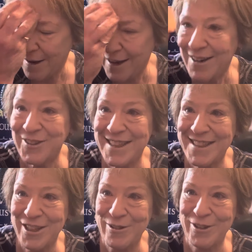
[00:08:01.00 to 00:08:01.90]
Aren't these
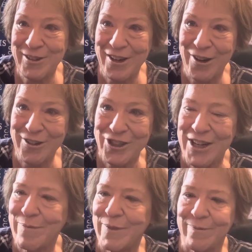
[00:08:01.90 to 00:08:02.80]
cute? They're in a heart
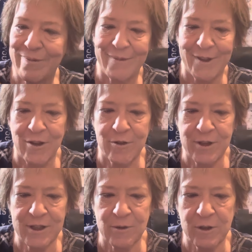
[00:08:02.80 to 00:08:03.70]
shape. Although
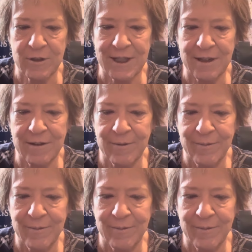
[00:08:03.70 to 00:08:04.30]
this one looks like,